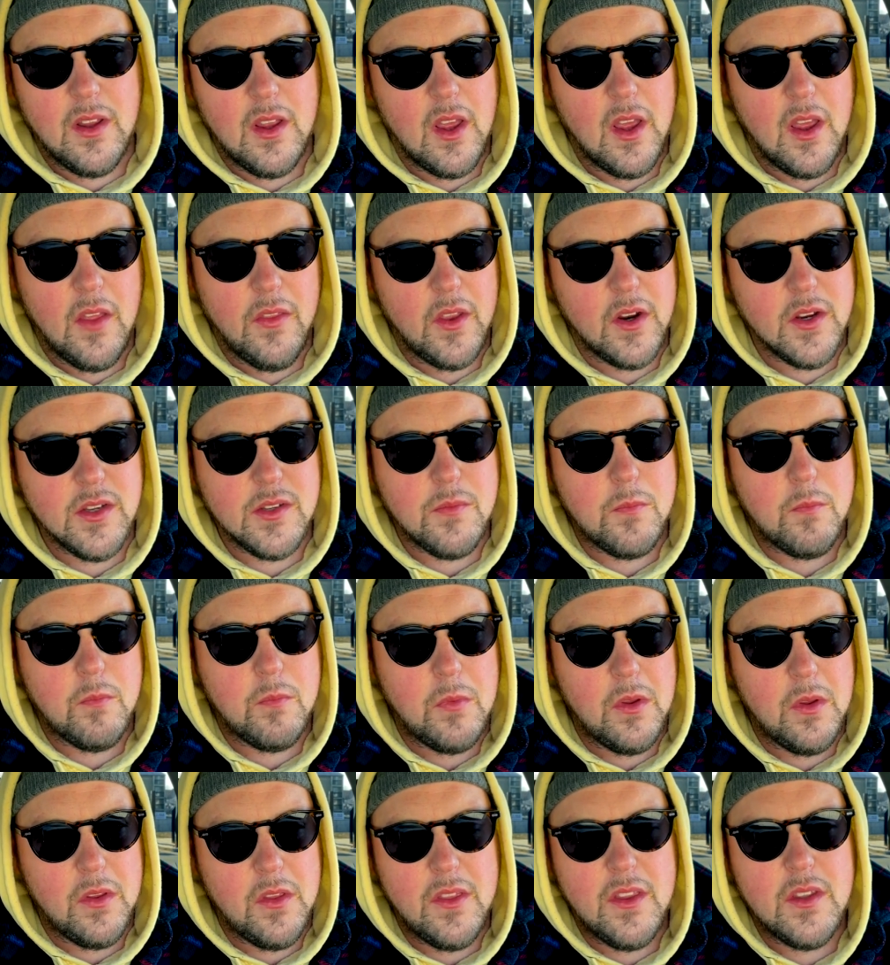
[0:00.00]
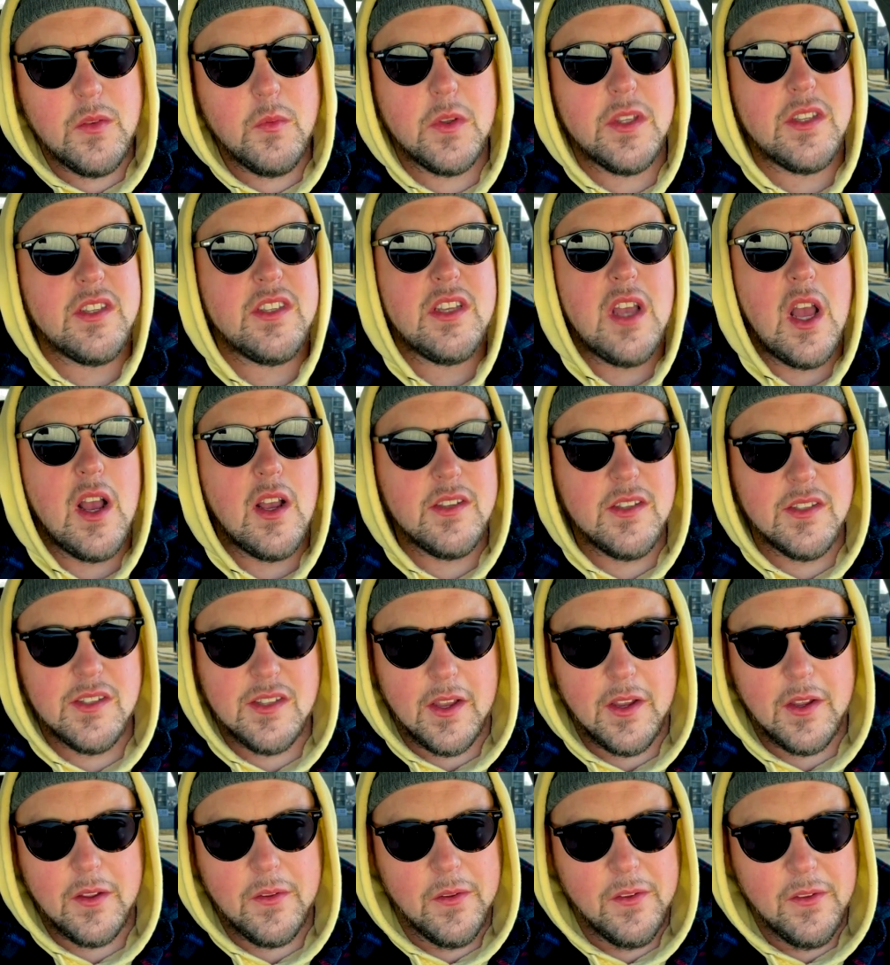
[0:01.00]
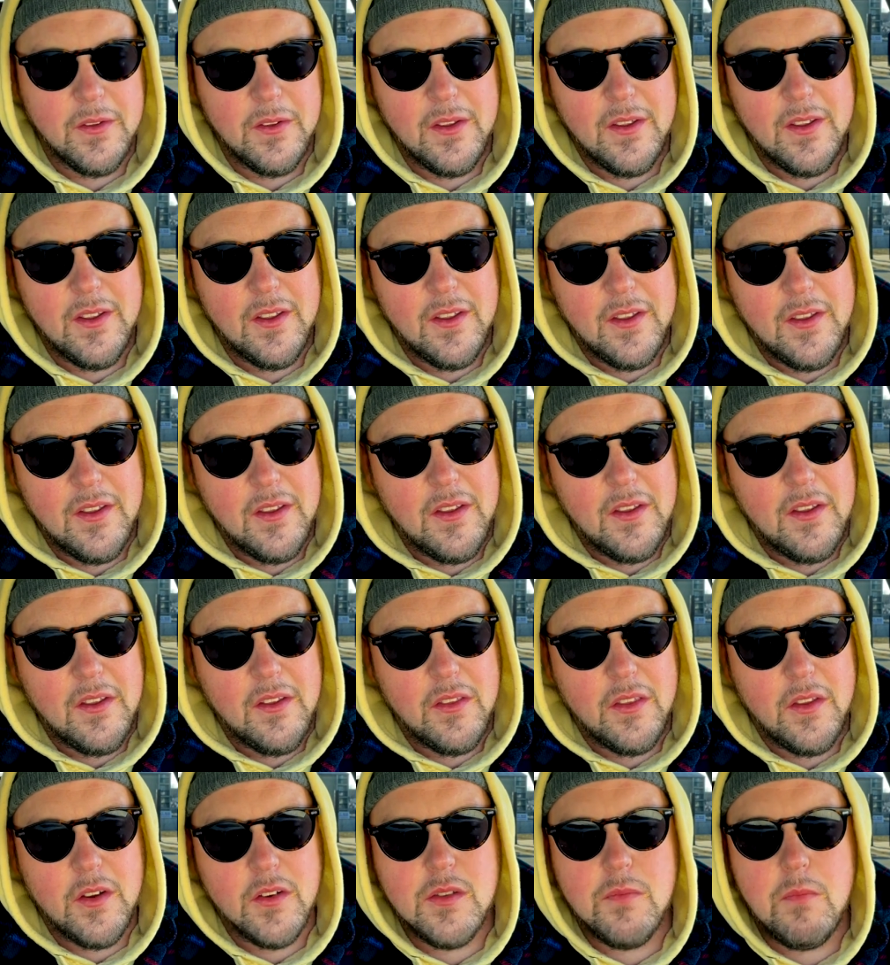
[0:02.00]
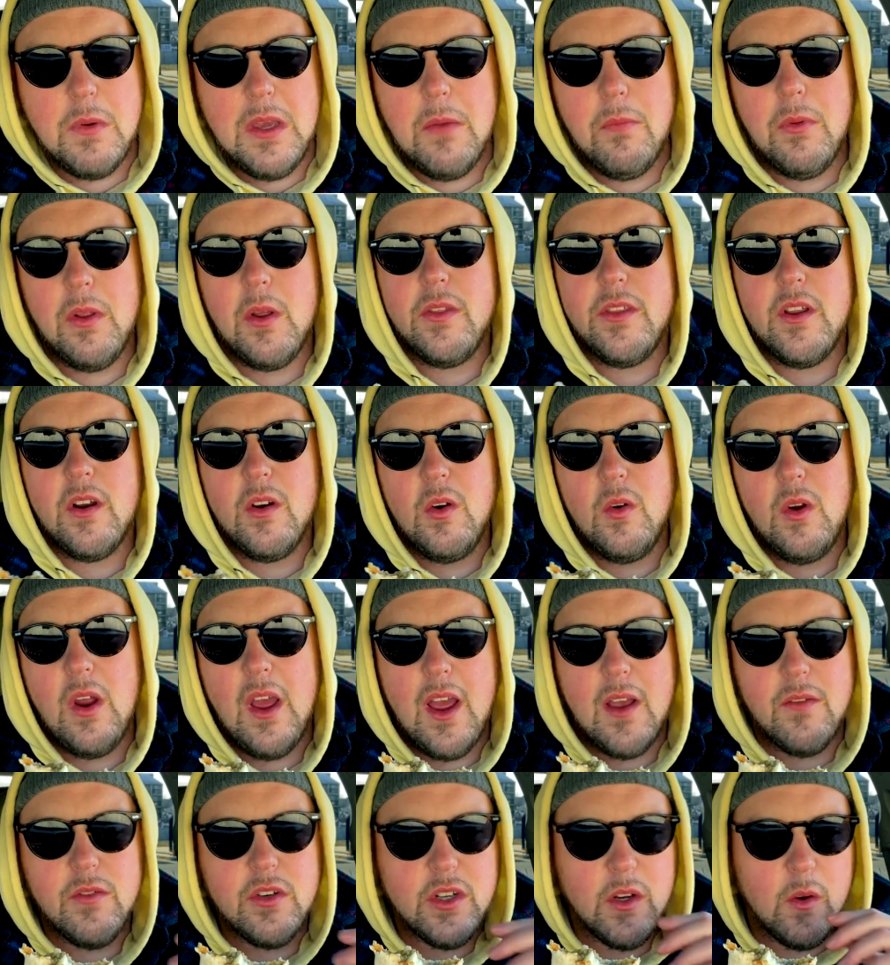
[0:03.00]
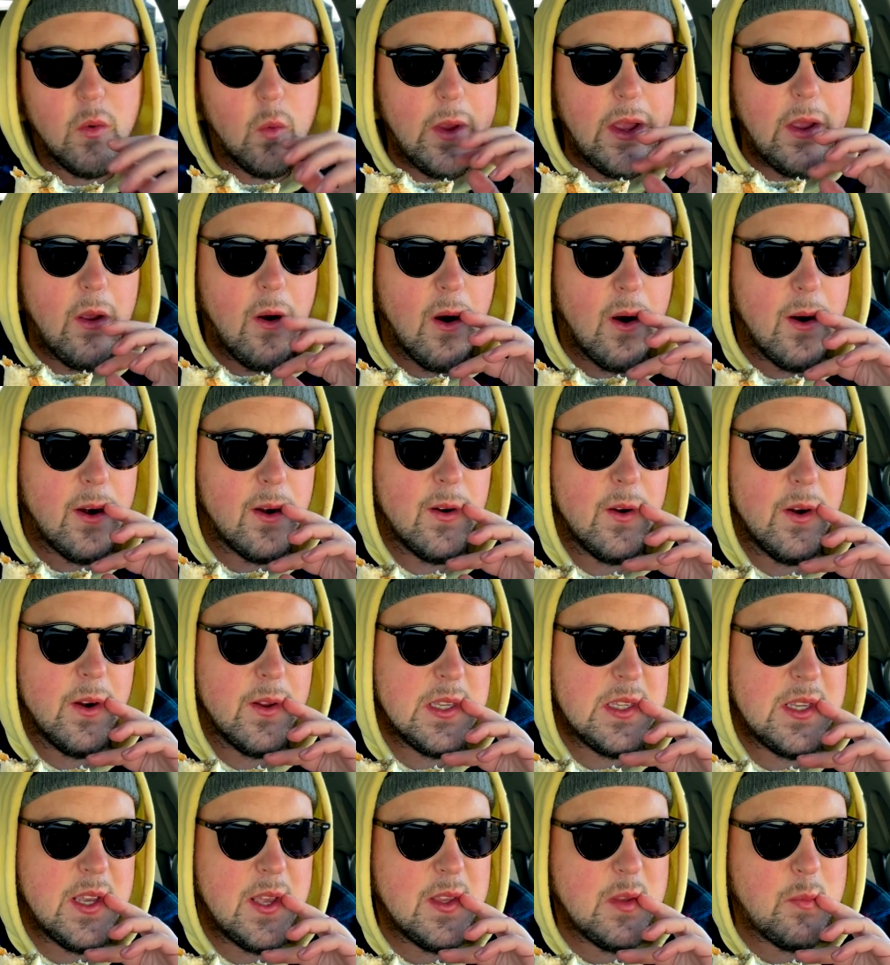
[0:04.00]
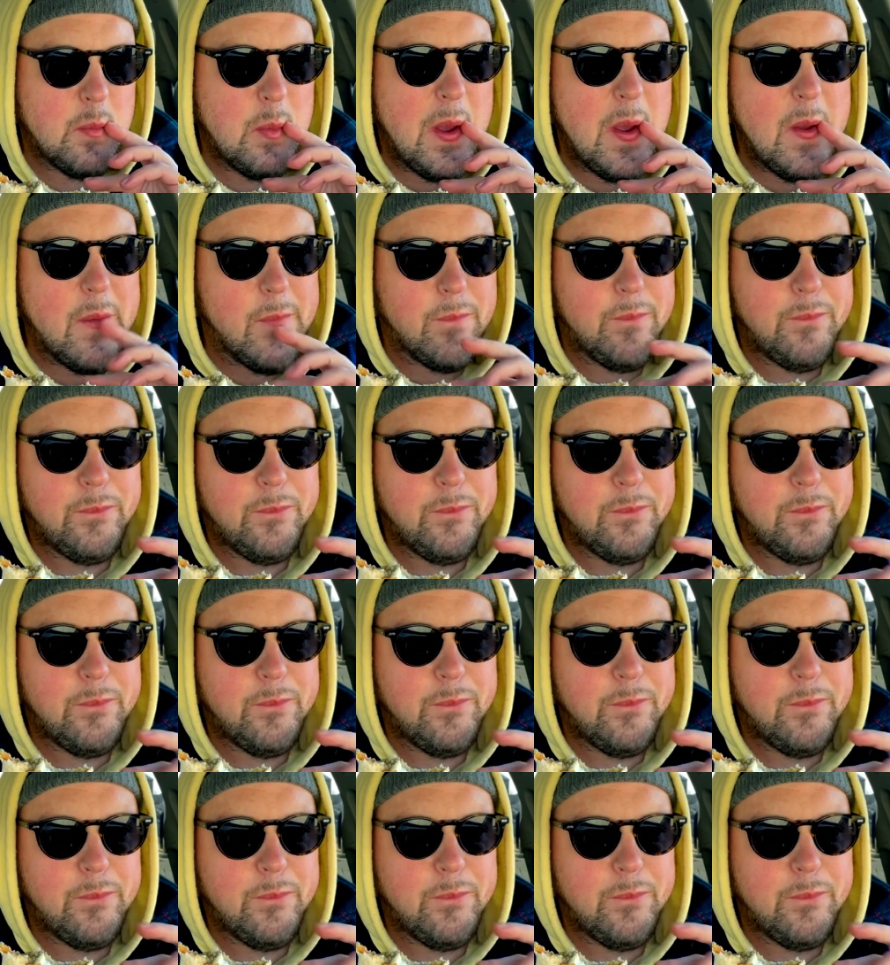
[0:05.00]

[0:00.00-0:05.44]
there's, and this is what sucks, is like, there's people out there who have shit way harder in a sense, but,